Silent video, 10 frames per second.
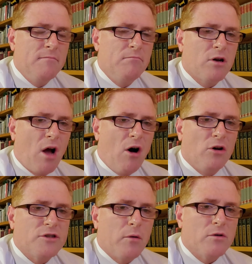
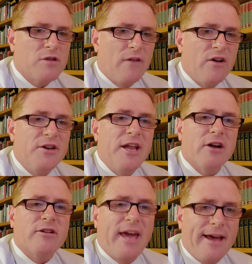because it was of a
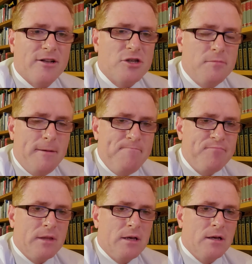near kinsman.
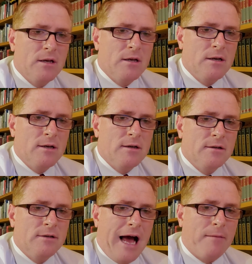
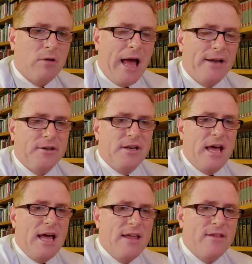Now I'm glad
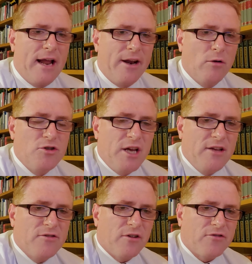today that I know
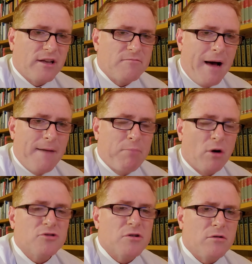Jesus as my
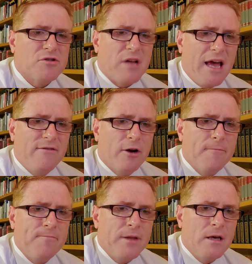personal Savior.
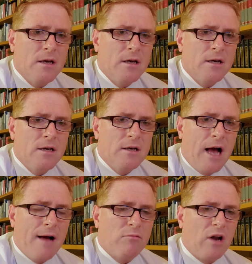
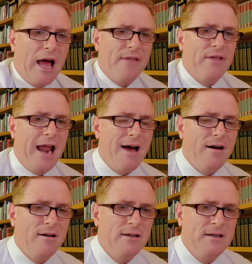I'm glad that
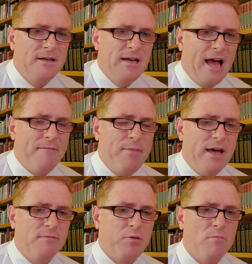I have
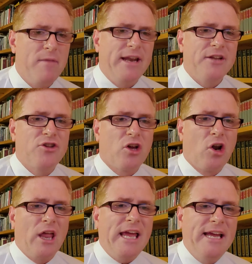been permitted to
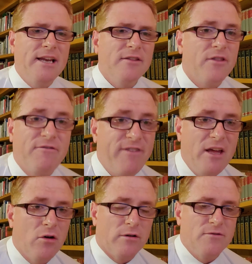glean in the
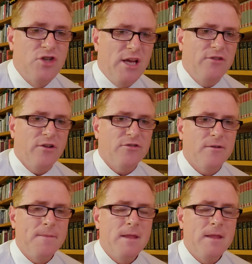field of Jesus.